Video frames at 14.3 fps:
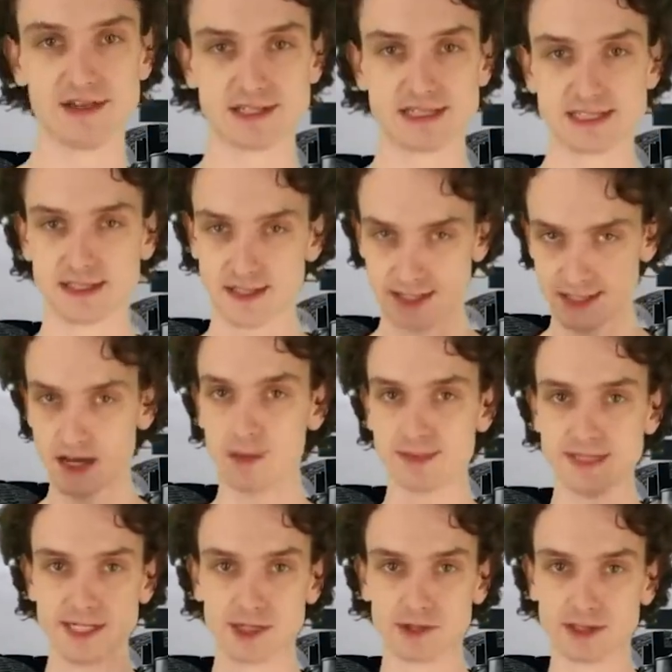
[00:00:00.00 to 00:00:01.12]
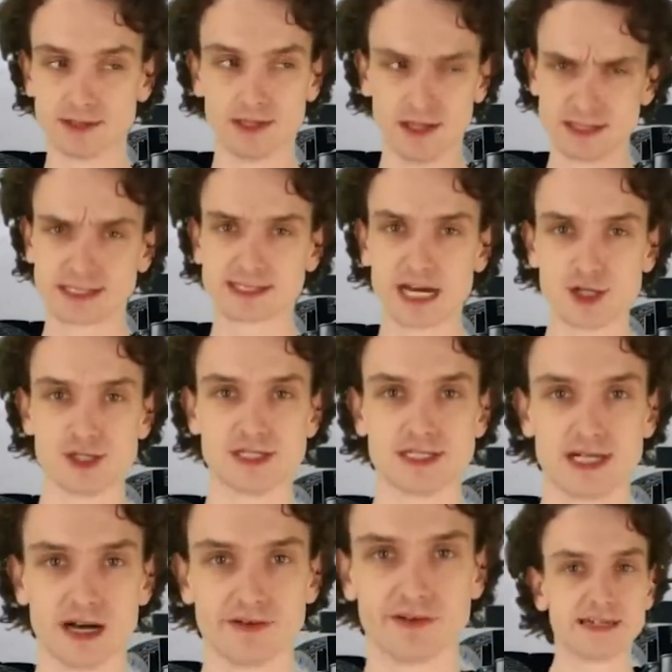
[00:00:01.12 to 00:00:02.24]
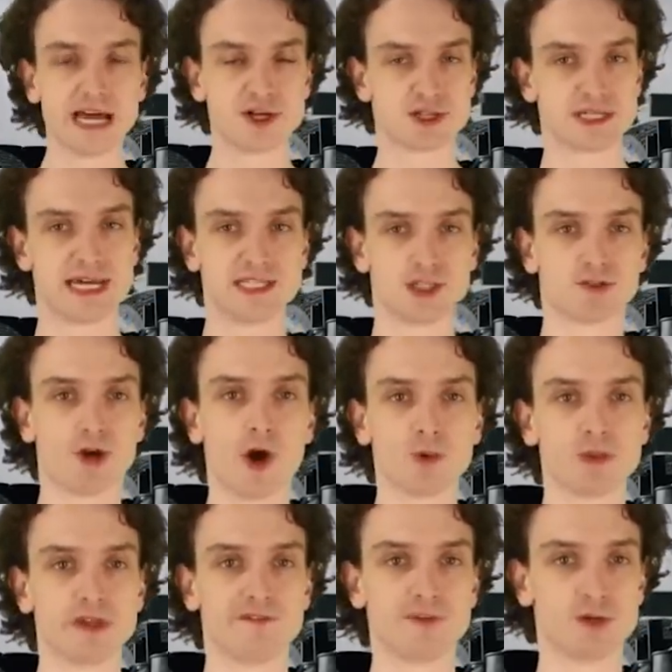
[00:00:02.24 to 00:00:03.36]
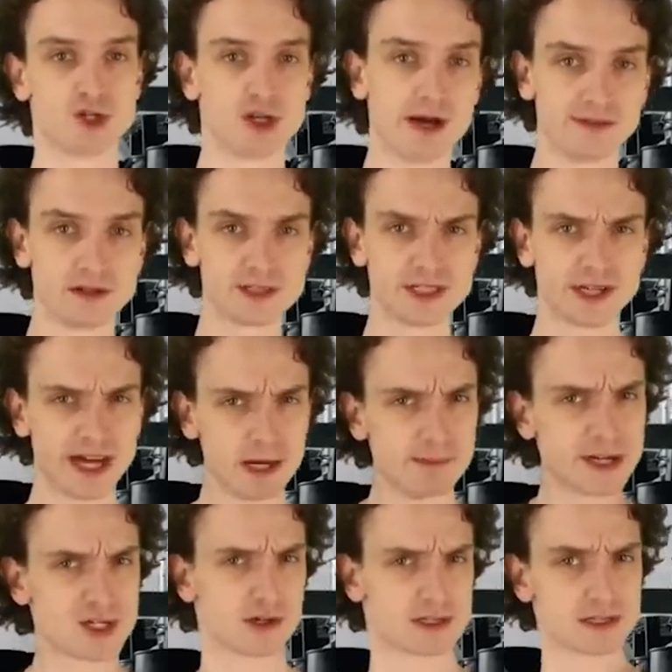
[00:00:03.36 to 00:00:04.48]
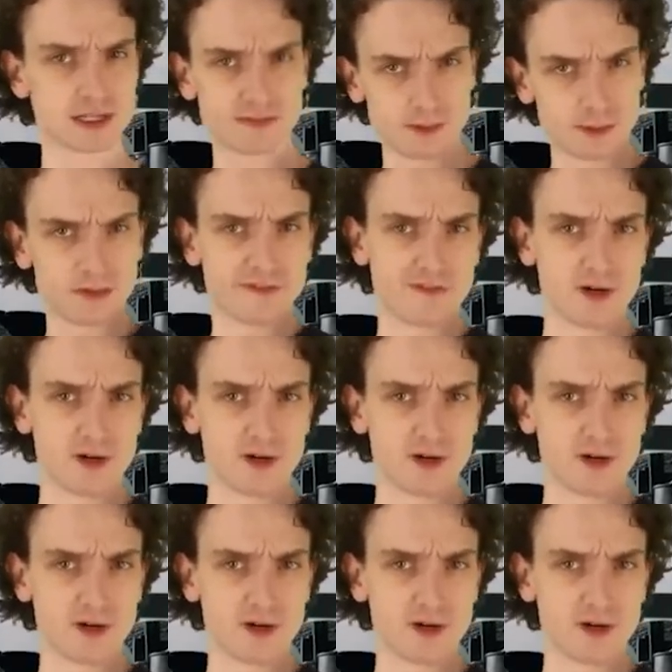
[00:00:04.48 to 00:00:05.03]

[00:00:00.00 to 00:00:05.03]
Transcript: This is the top secret, sketchy stuff. Can't just hit the road with a few shovels, you gotta make sure it's livable